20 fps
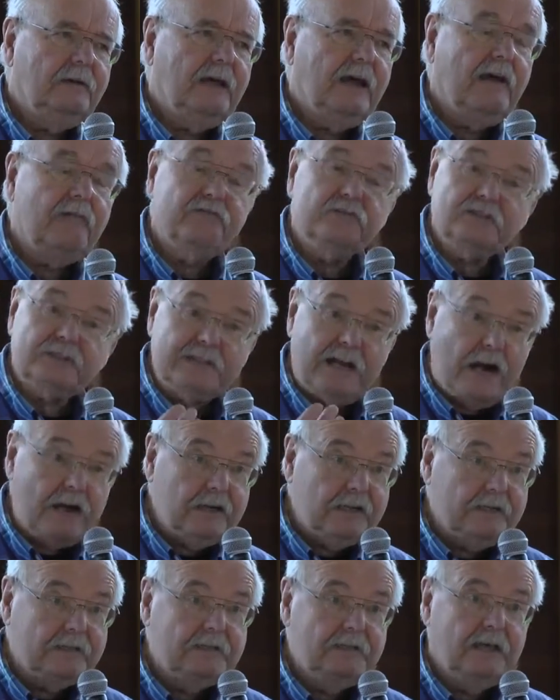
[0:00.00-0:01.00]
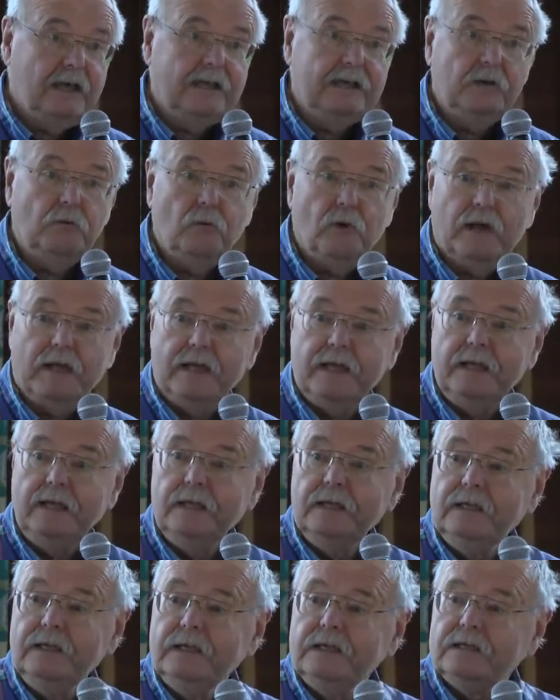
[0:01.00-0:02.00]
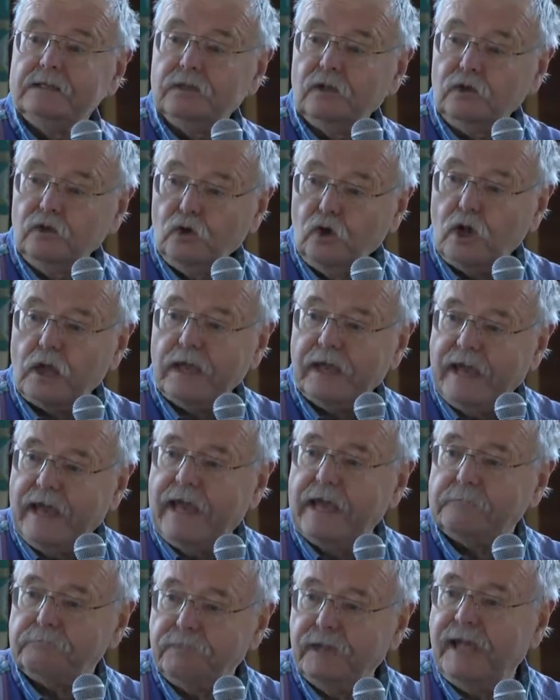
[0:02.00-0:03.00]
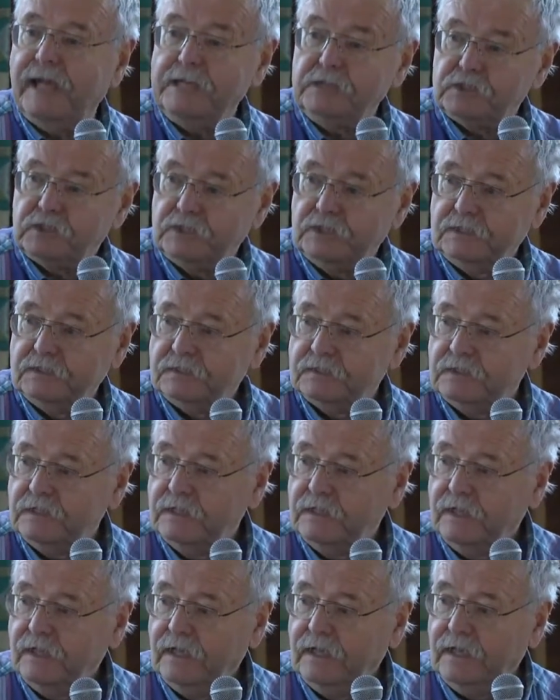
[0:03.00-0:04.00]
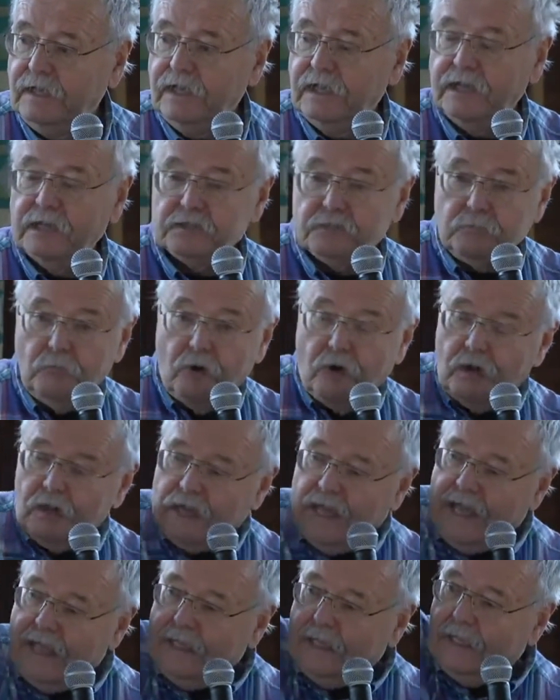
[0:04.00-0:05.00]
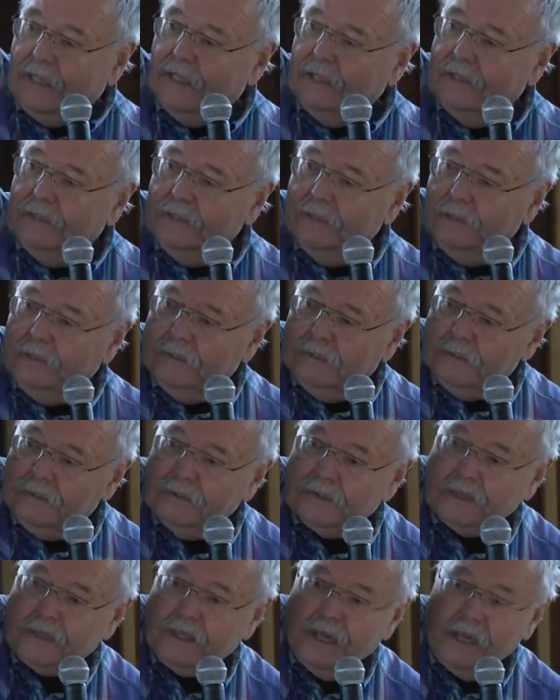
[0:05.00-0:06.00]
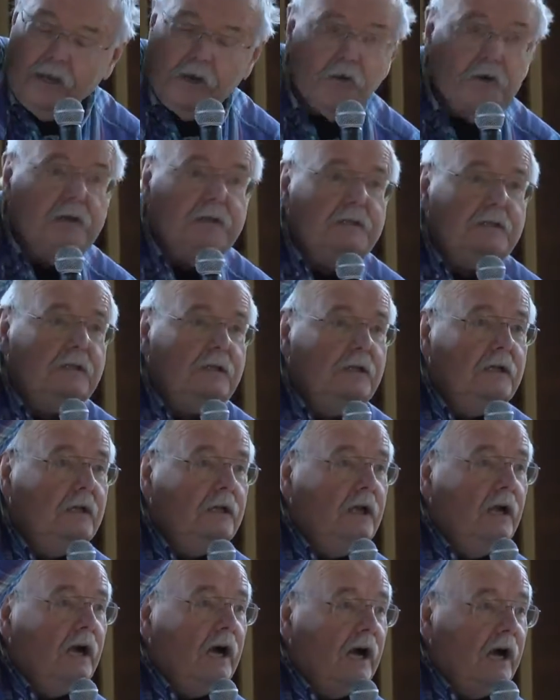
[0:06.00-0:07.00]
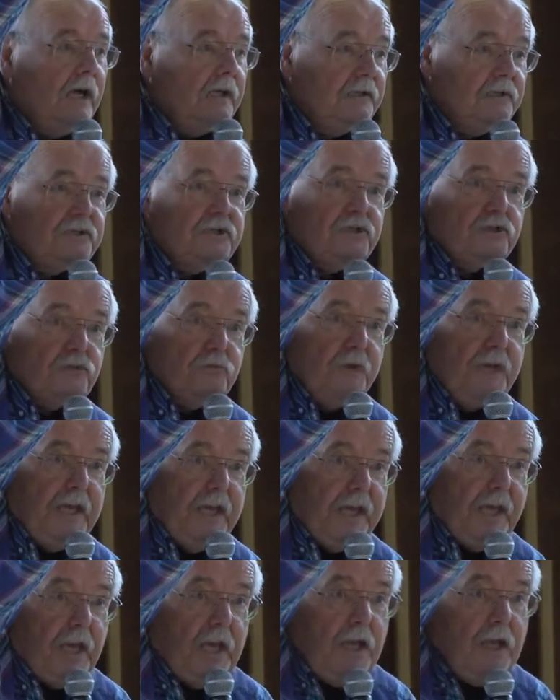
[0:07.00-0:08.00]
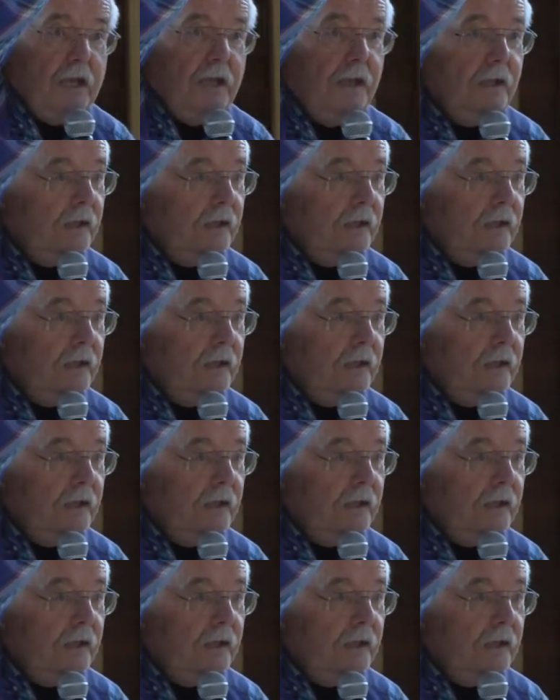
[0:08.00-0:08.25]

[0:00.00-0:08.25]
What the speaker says: have started anyway to look at pensions, it's more like the carrot on the string